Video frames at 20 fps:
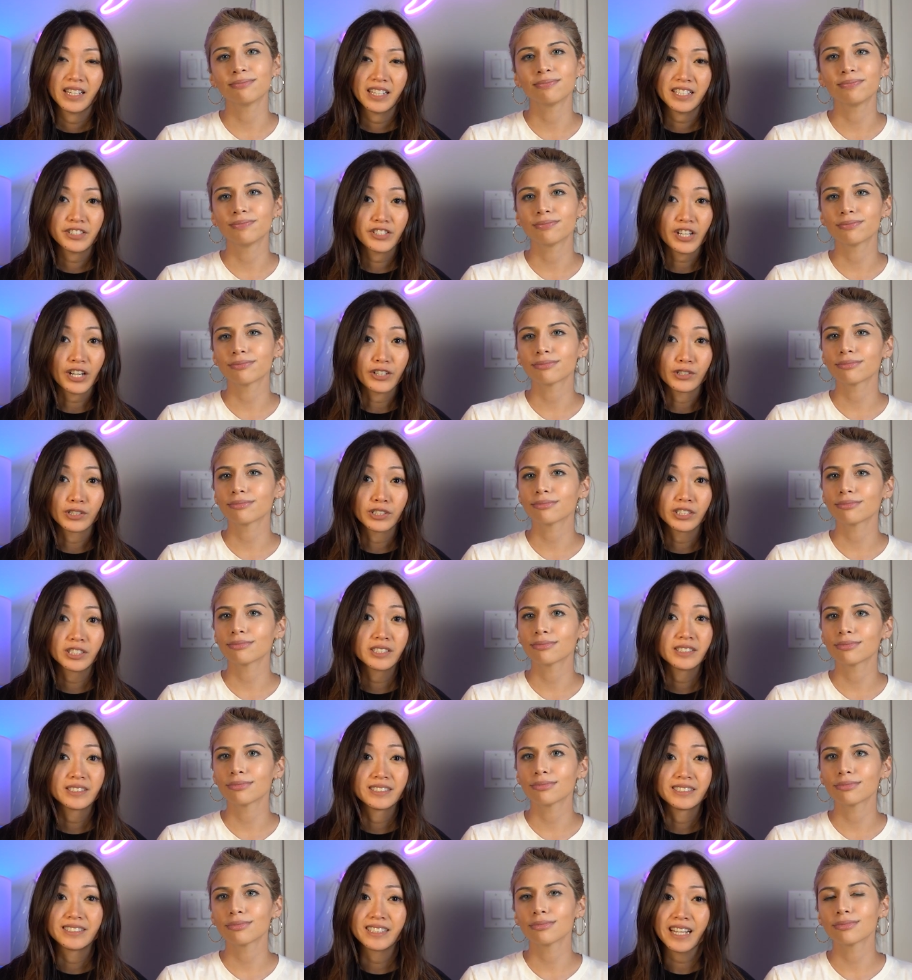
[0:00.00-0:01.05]
Speaker 1: In
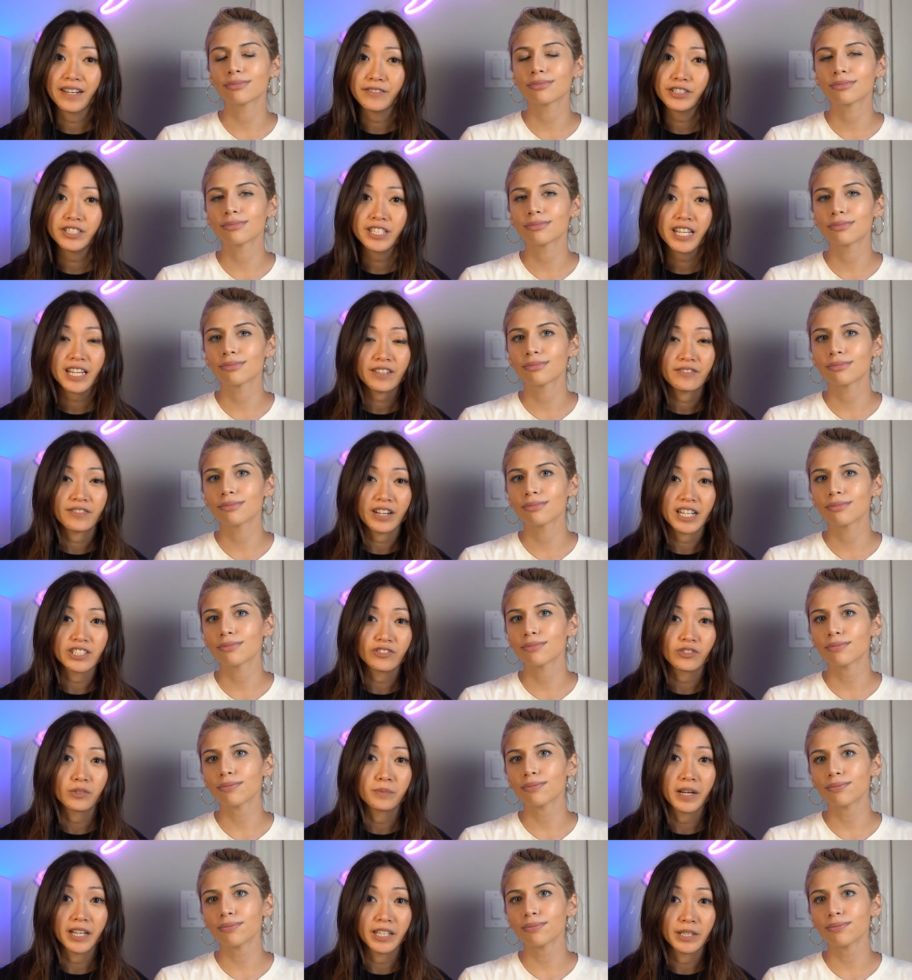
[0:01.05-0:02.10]
general, never take
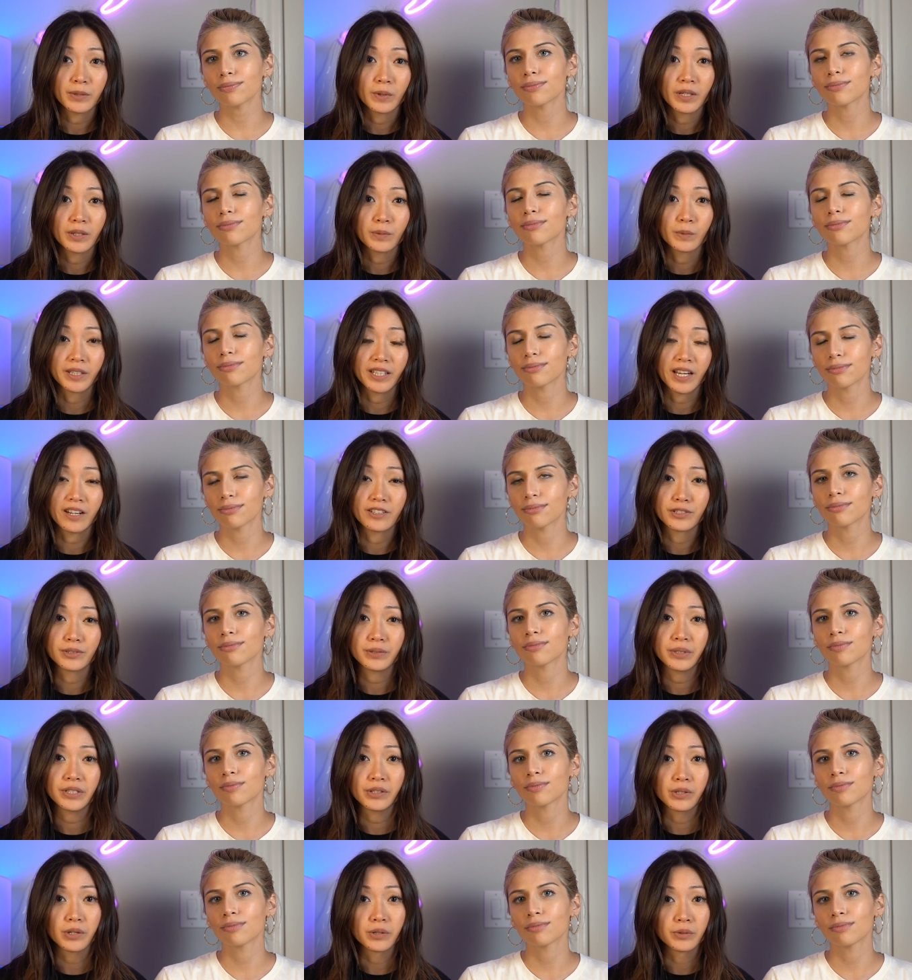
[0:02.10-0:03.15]
advice from anyone without
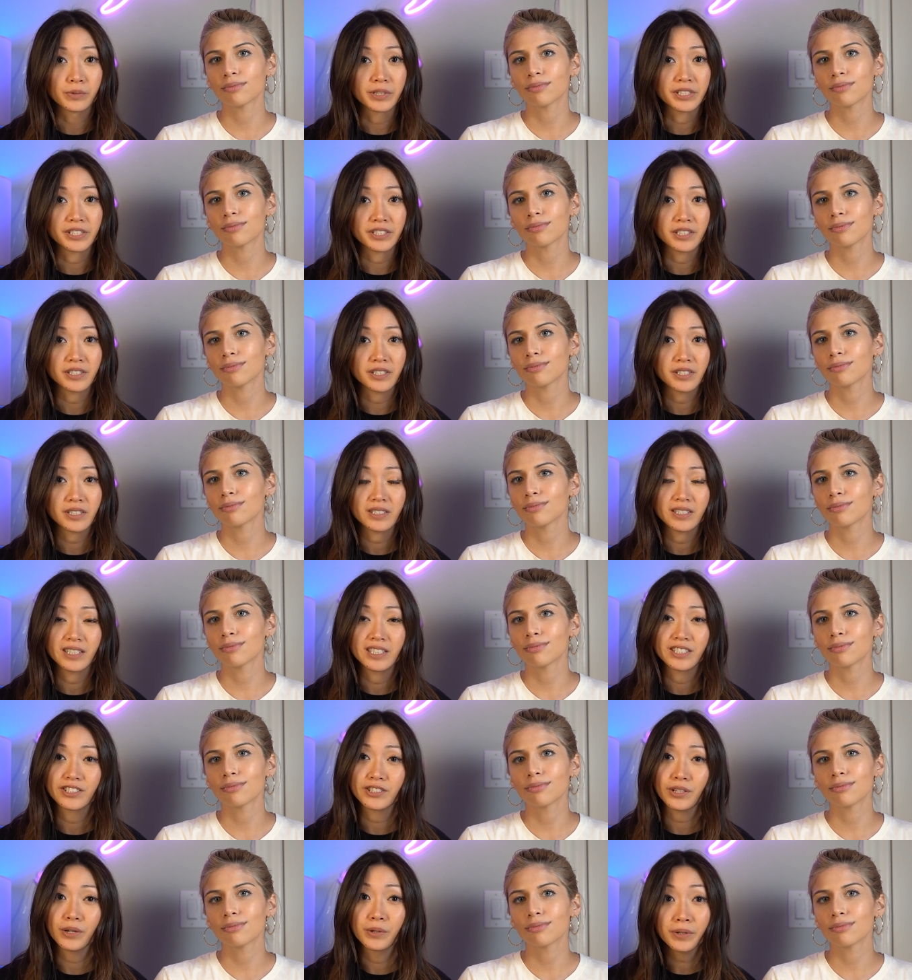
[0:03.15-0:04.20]
doing your own research.
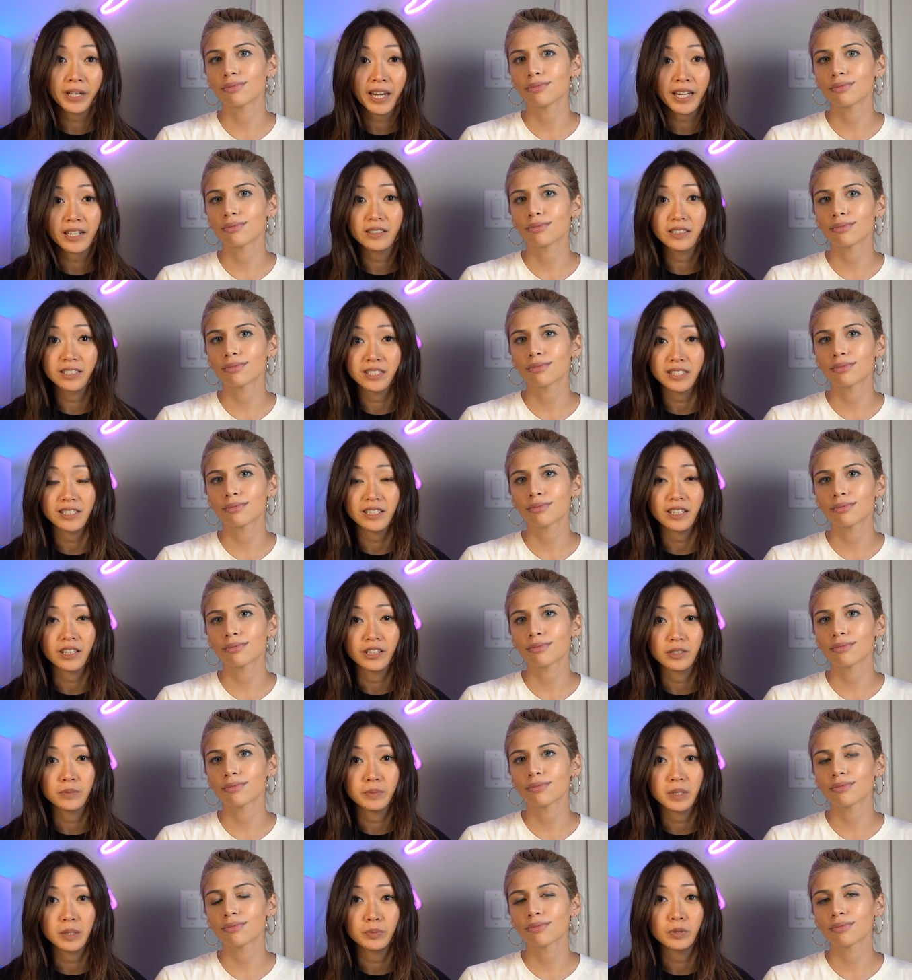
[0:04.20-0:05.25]
It's okay to listen to
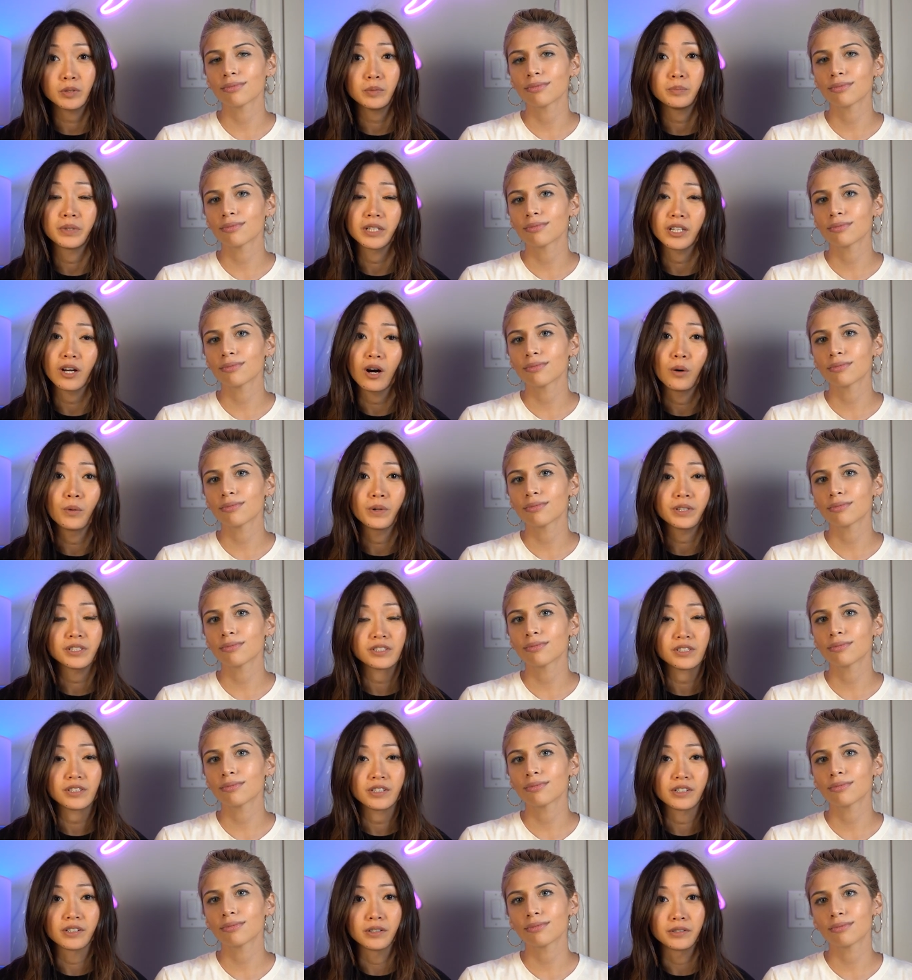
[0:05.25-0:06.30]
other people, but
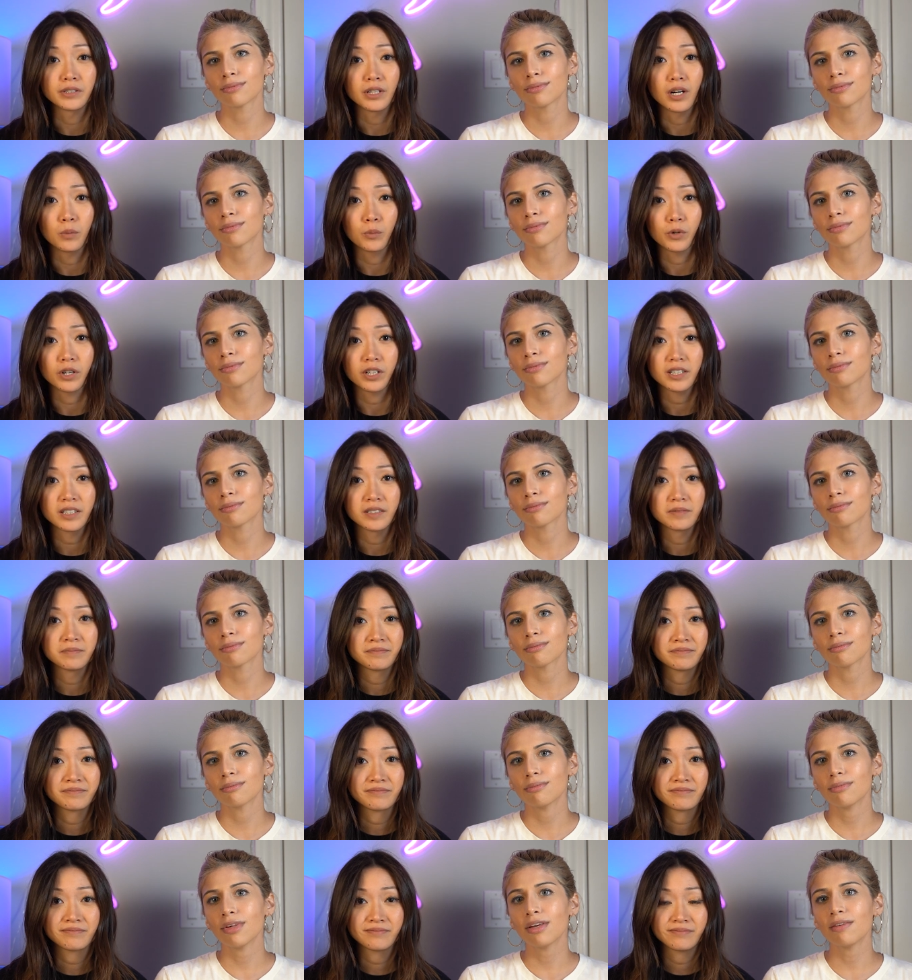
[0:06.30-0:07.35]
always do your own homework.
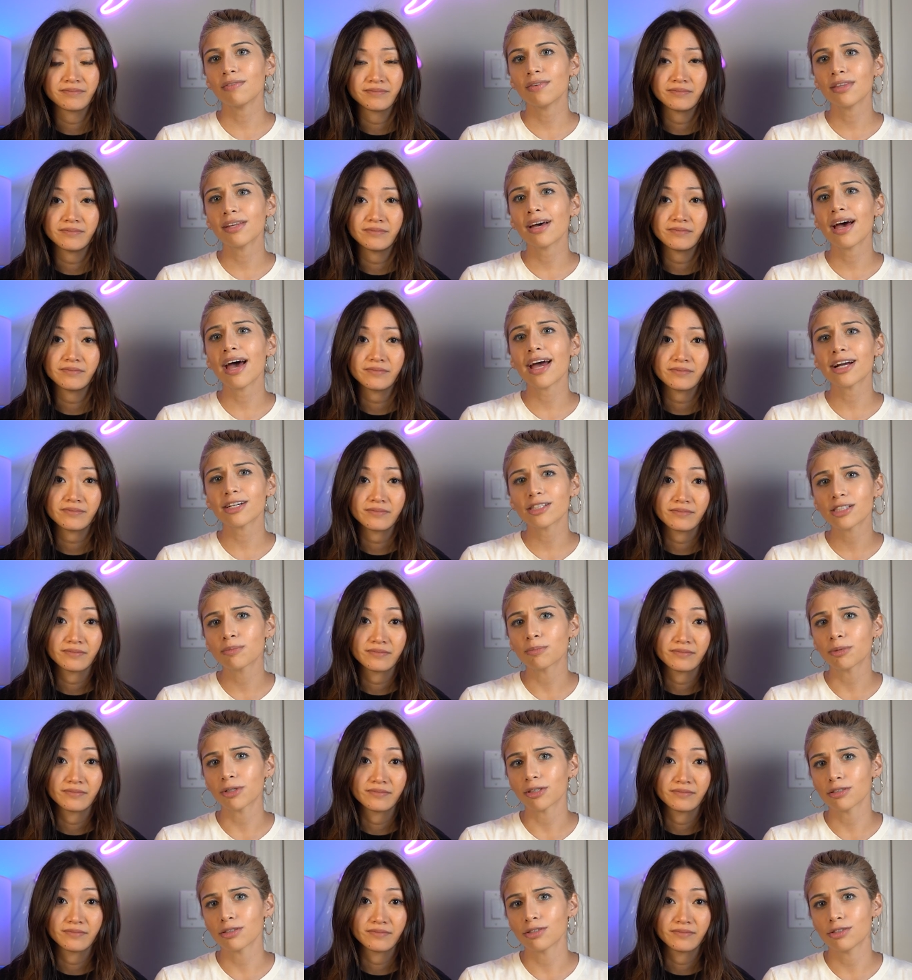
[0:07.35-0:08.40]
Even the
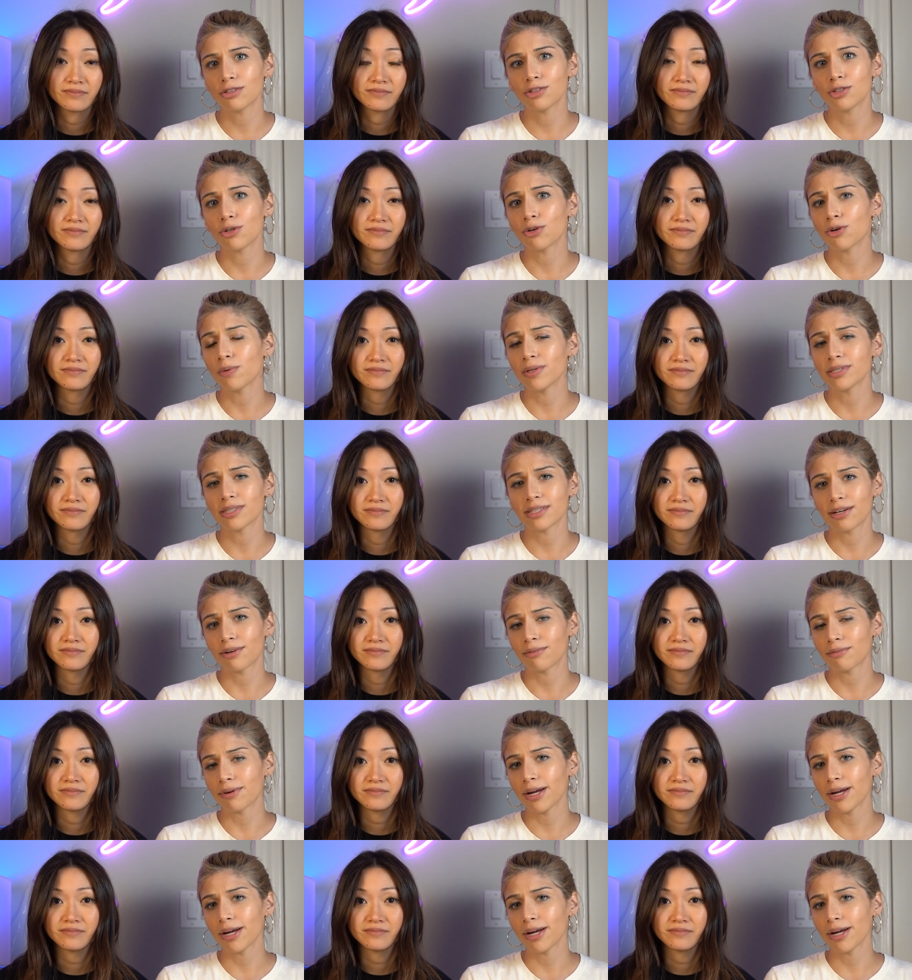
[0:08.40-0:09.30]
experts don't always get it